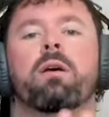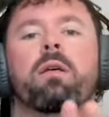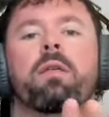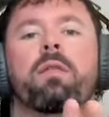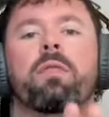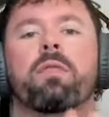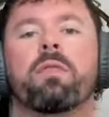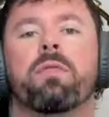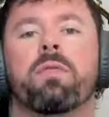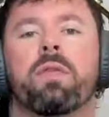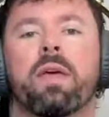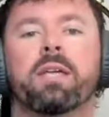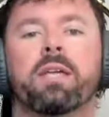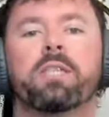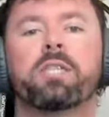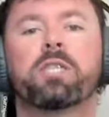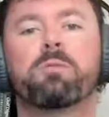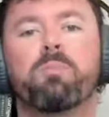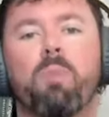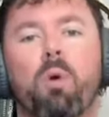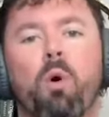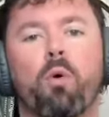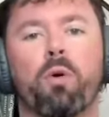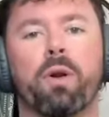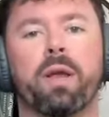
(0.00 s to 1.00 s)
This
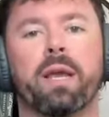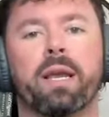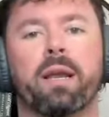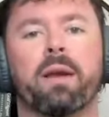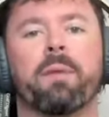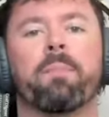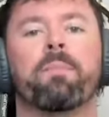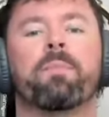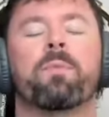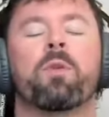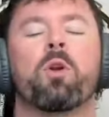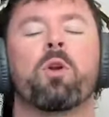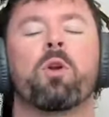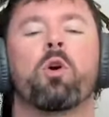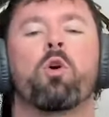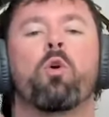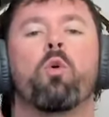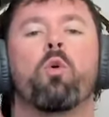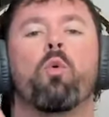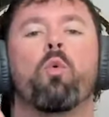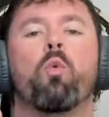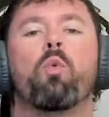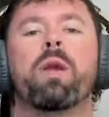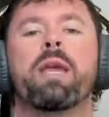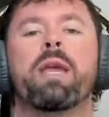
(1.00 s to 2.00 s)
morning,
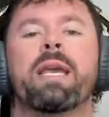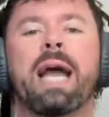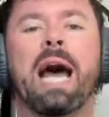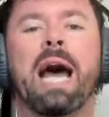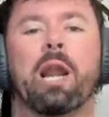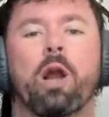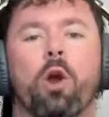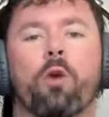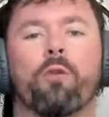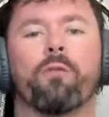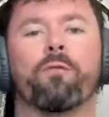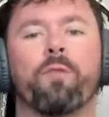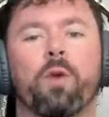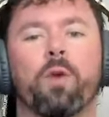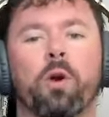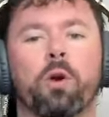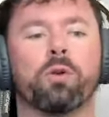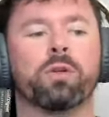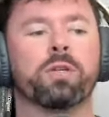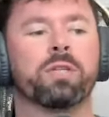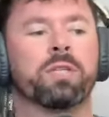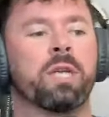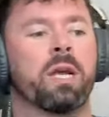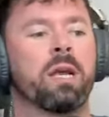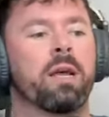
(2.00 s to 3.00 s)
we got our
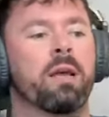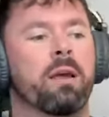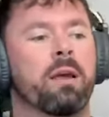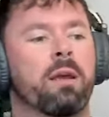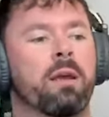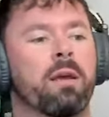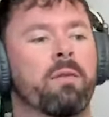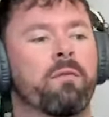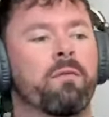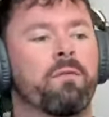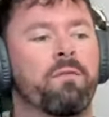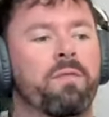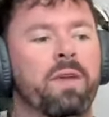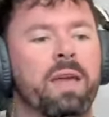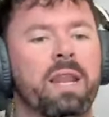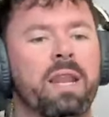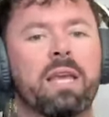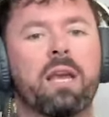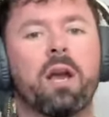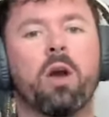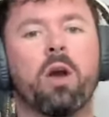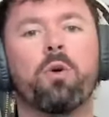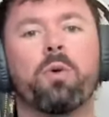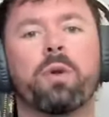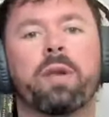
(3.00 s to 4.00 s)
first
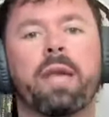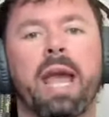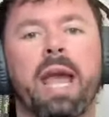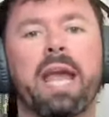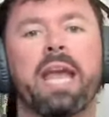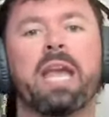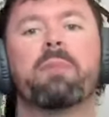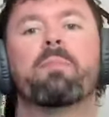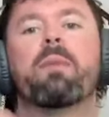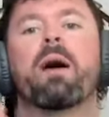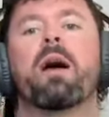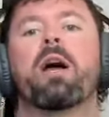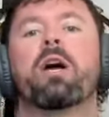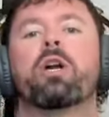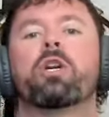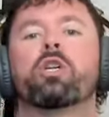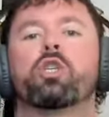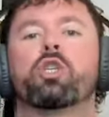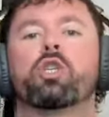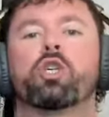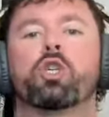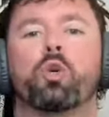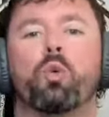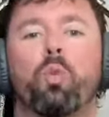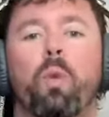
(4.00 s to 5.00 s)
video game
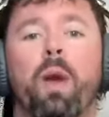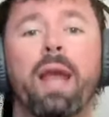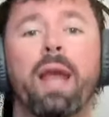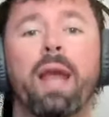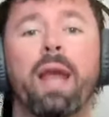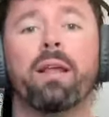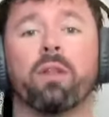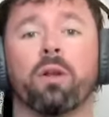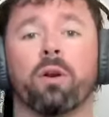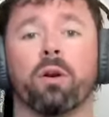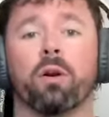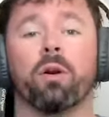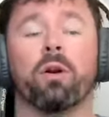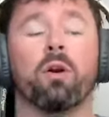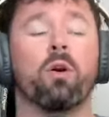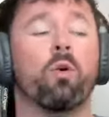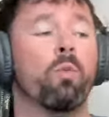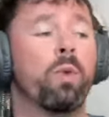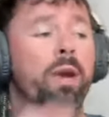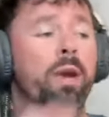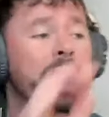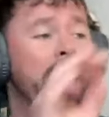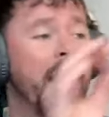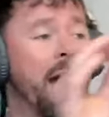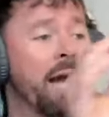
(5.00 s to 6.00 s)
trailer.
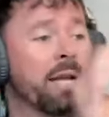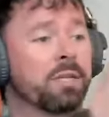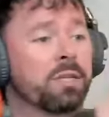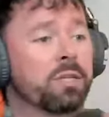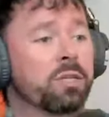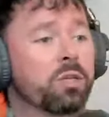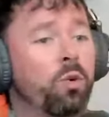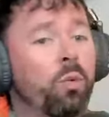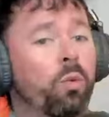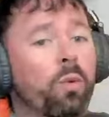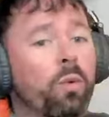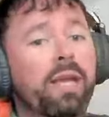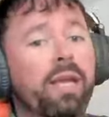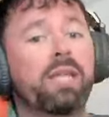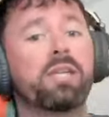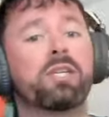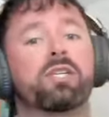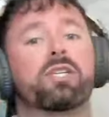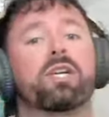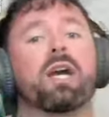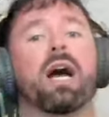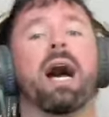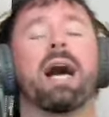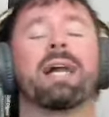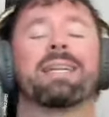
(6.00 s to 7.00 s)
We got
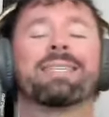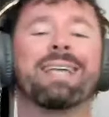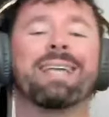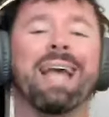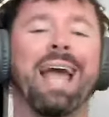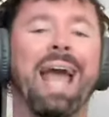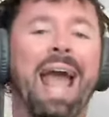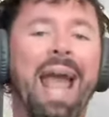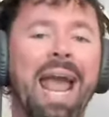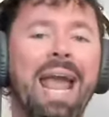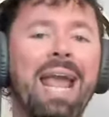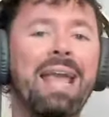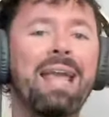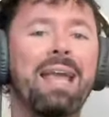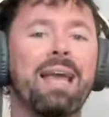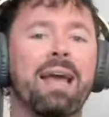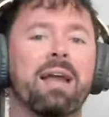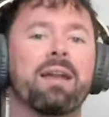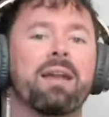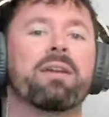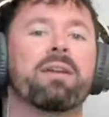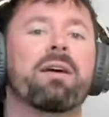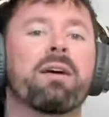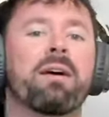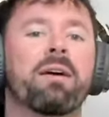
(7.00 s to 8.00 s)
screenshots
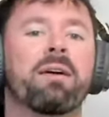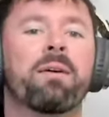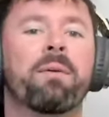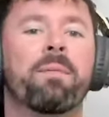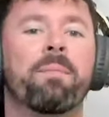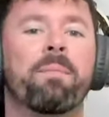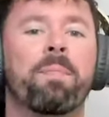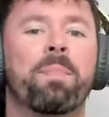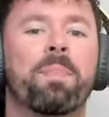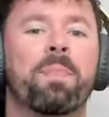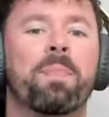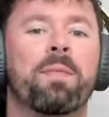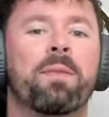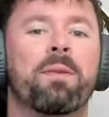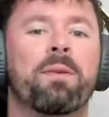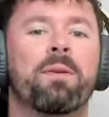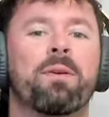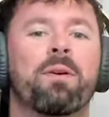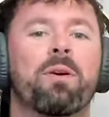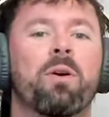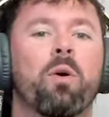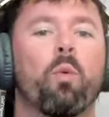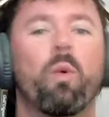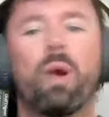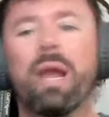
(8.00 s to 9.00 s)
and
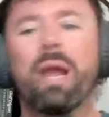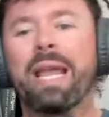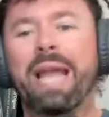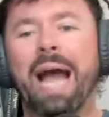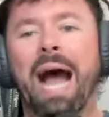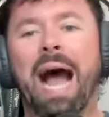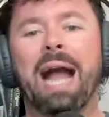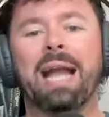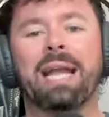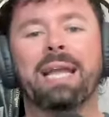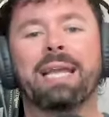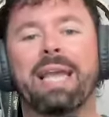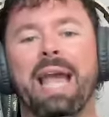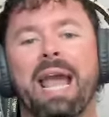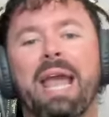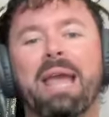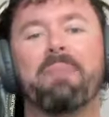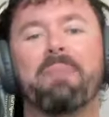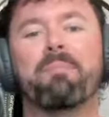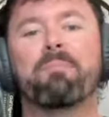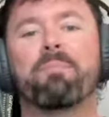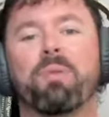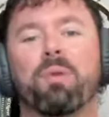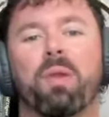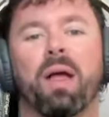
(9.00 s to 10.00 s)
we got
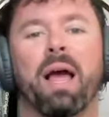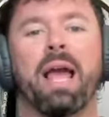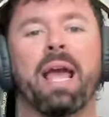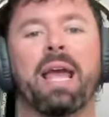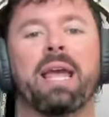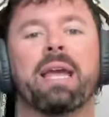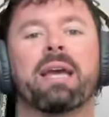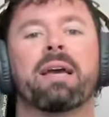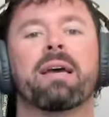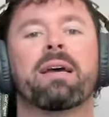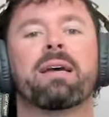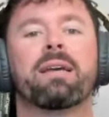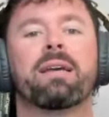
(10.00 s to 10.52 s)
gameplay